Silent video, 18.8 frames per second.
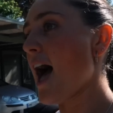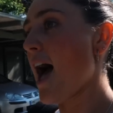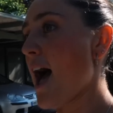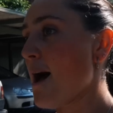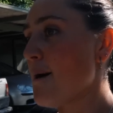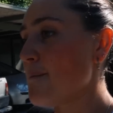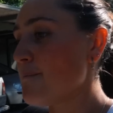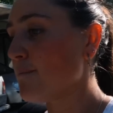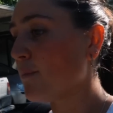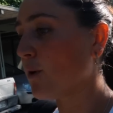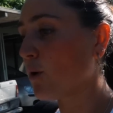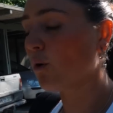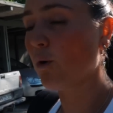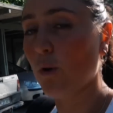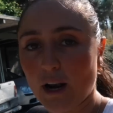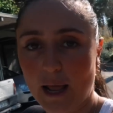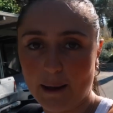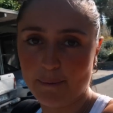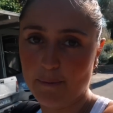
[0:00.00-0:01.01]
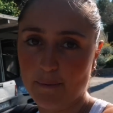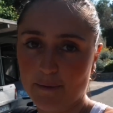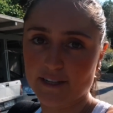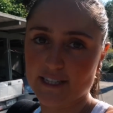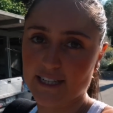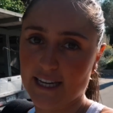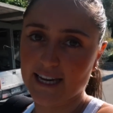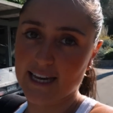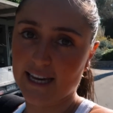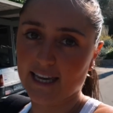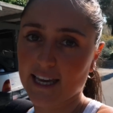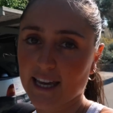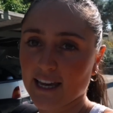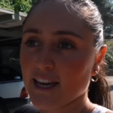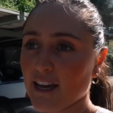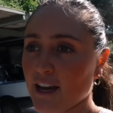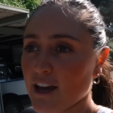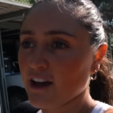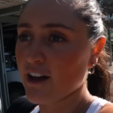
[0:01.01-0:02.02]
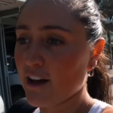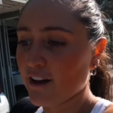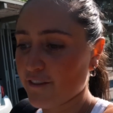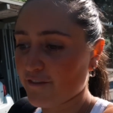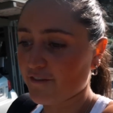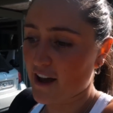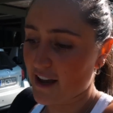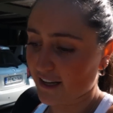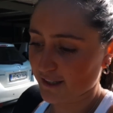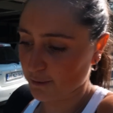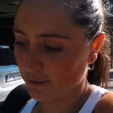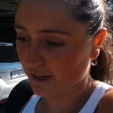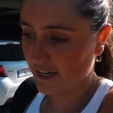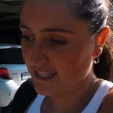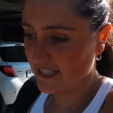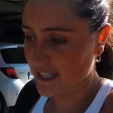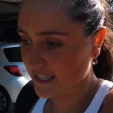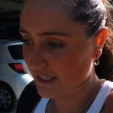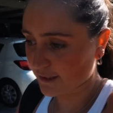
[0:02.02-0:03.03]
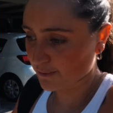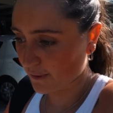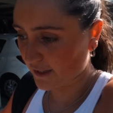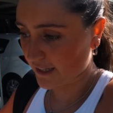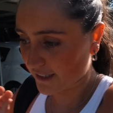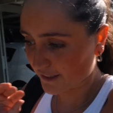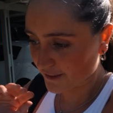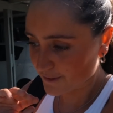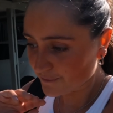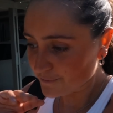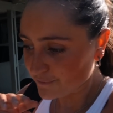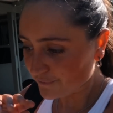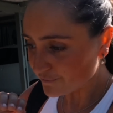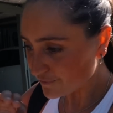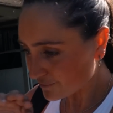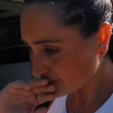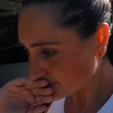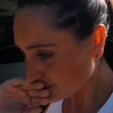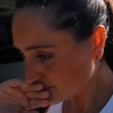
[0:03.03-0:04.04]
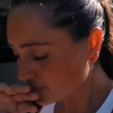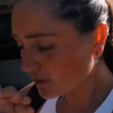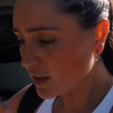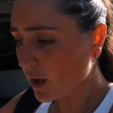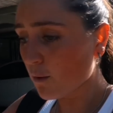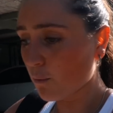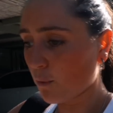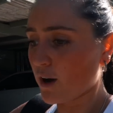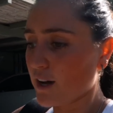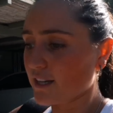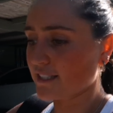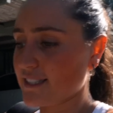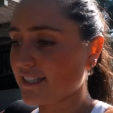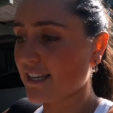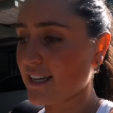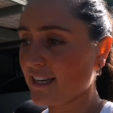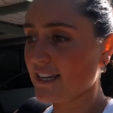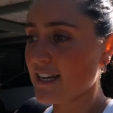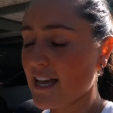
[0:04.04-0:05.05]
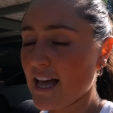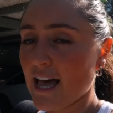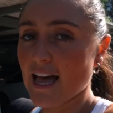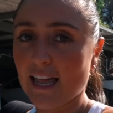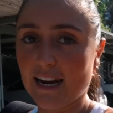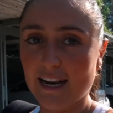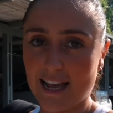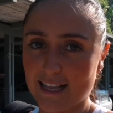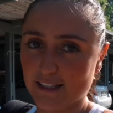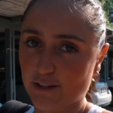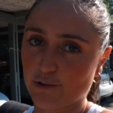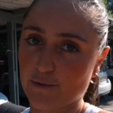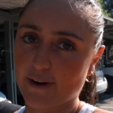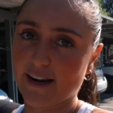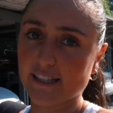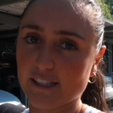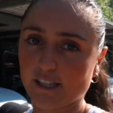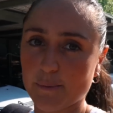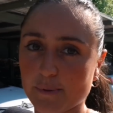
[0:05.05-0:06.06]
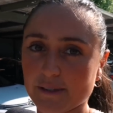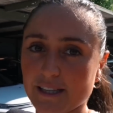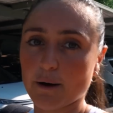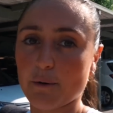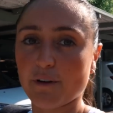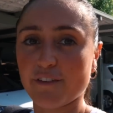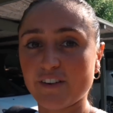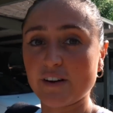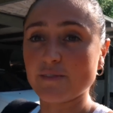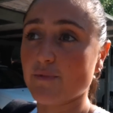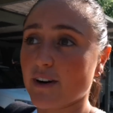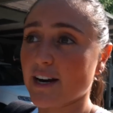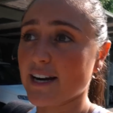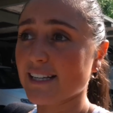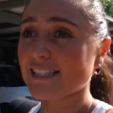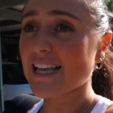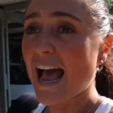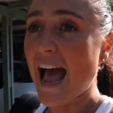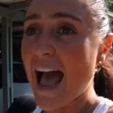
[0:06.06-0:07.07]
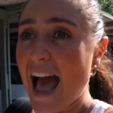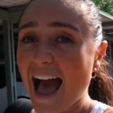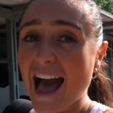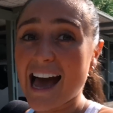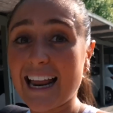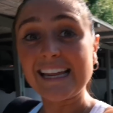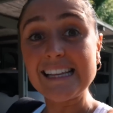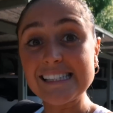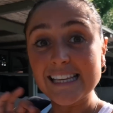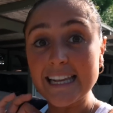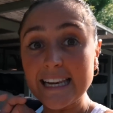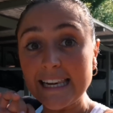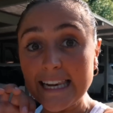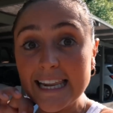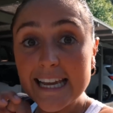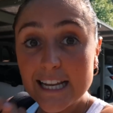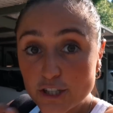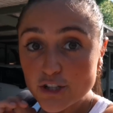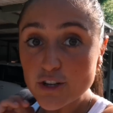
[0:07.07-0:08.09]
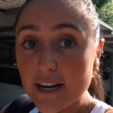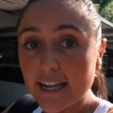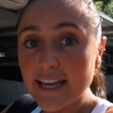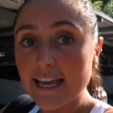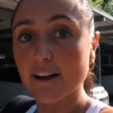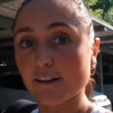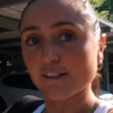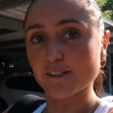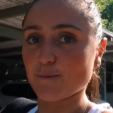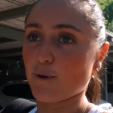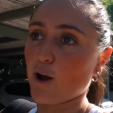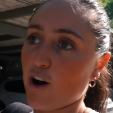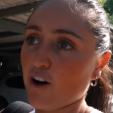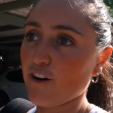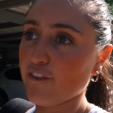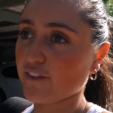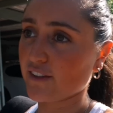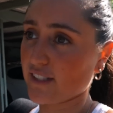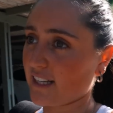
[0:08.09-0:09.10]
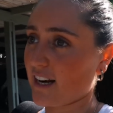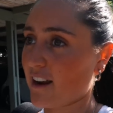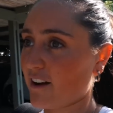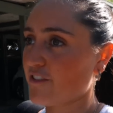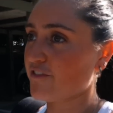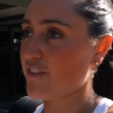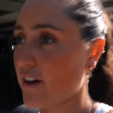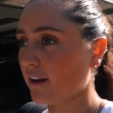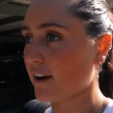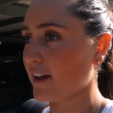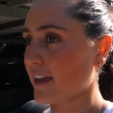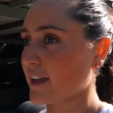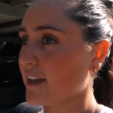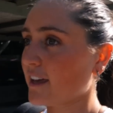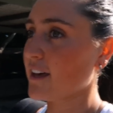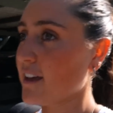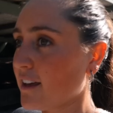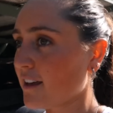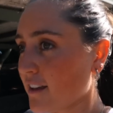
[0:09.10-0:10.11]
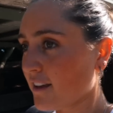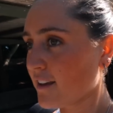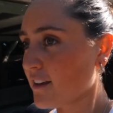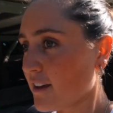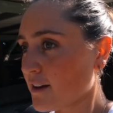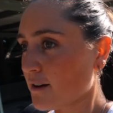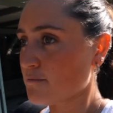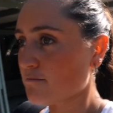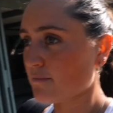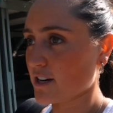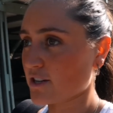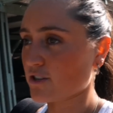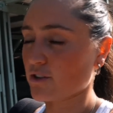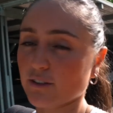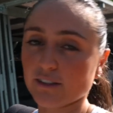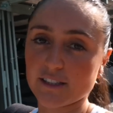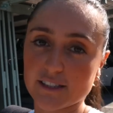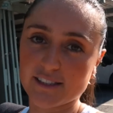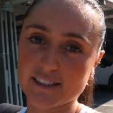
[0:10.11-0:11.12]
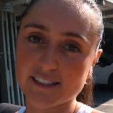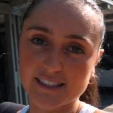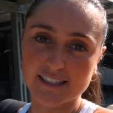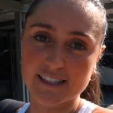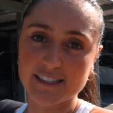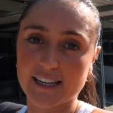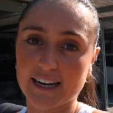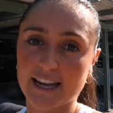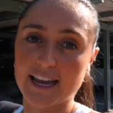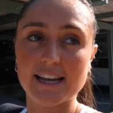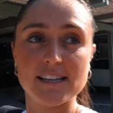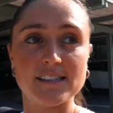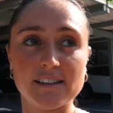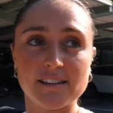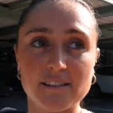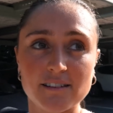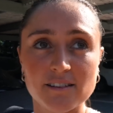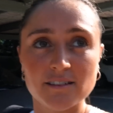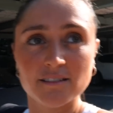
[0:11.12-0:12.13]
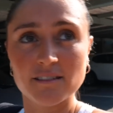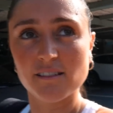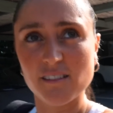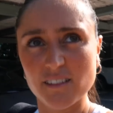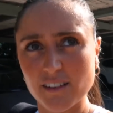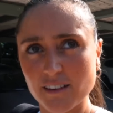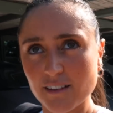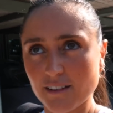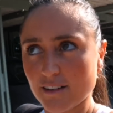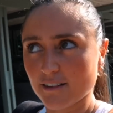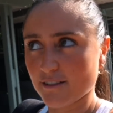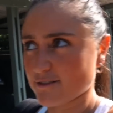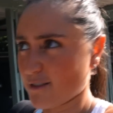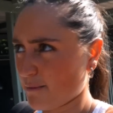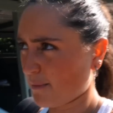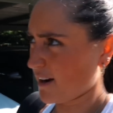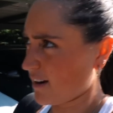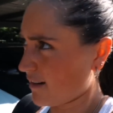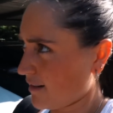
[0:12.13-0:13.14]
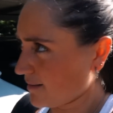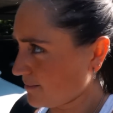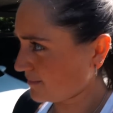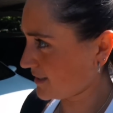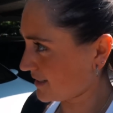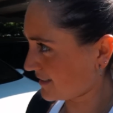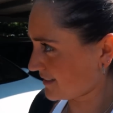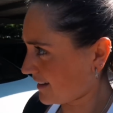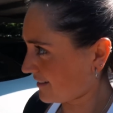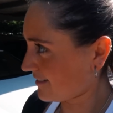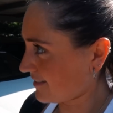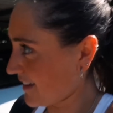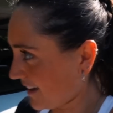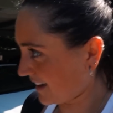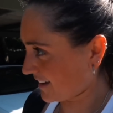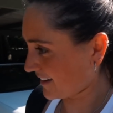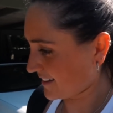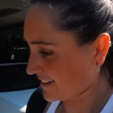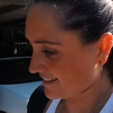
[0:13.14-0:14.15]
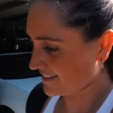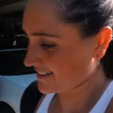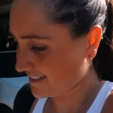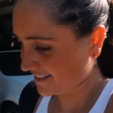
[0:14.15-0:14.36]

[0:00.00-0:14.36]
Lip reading: All upper body. First one I did was lateral raise superset with front rows. And it's literally killed me off, as in like, I felt like my shoulders are dislocated from my arms. Is that a thing?